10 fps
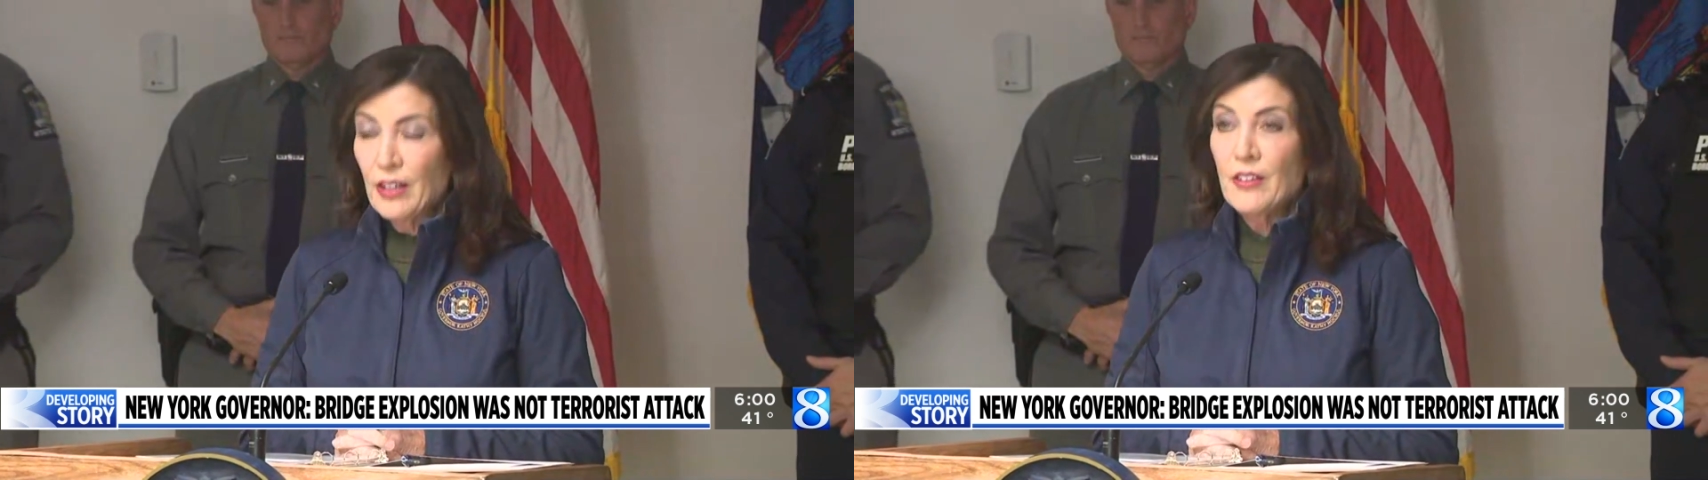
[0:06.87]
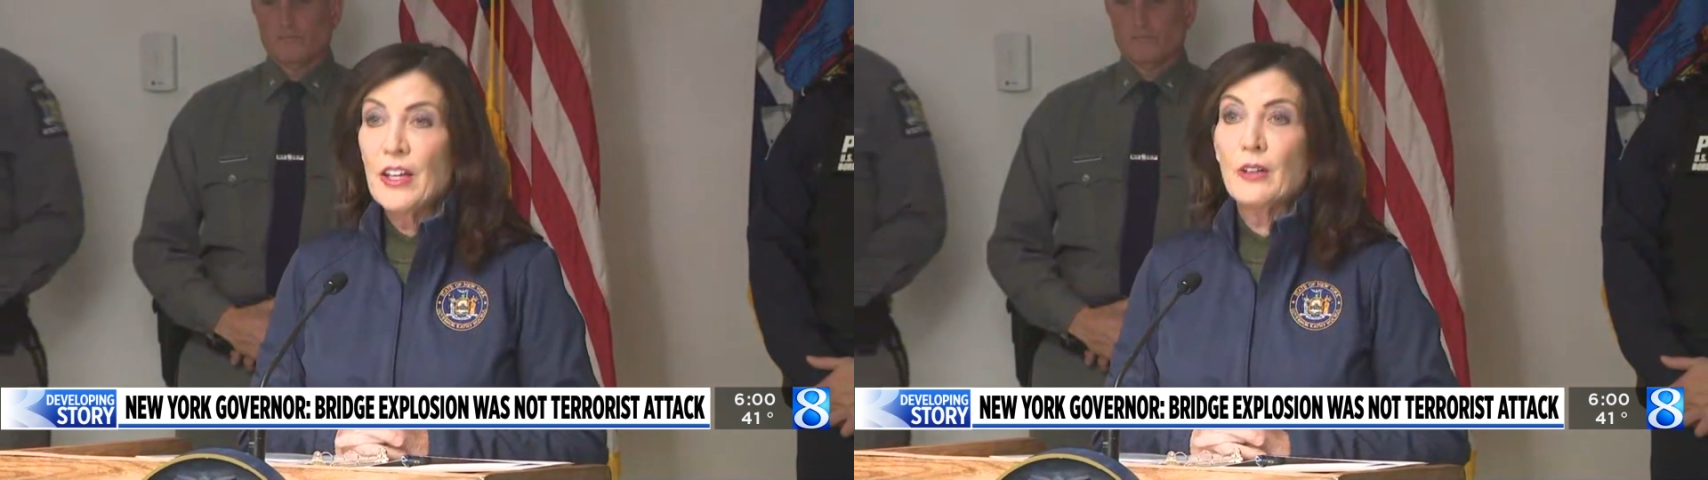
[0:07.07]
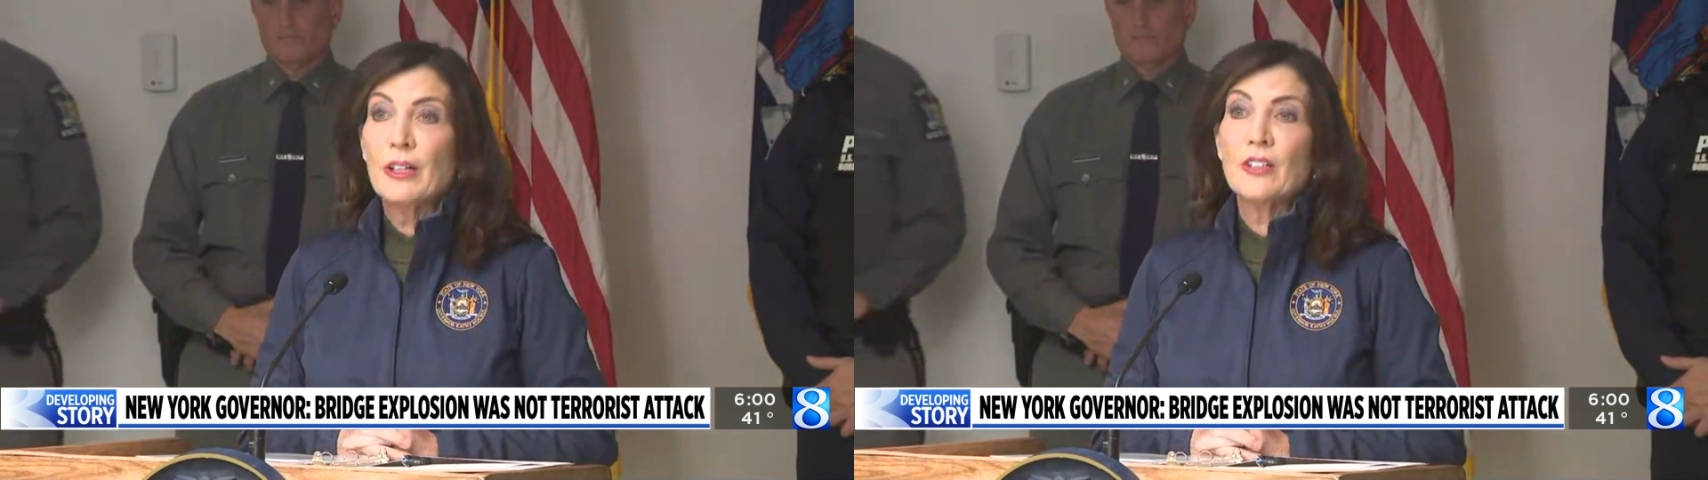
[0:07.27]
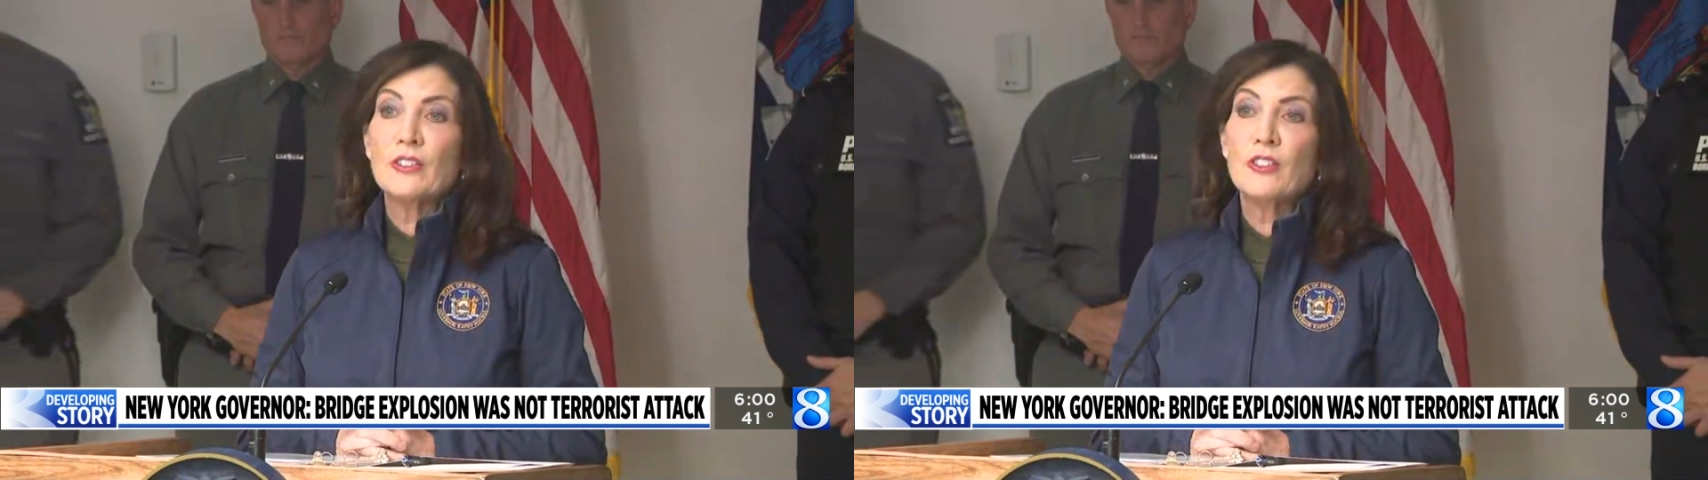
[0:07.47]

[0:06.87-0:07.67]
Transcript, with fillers: there is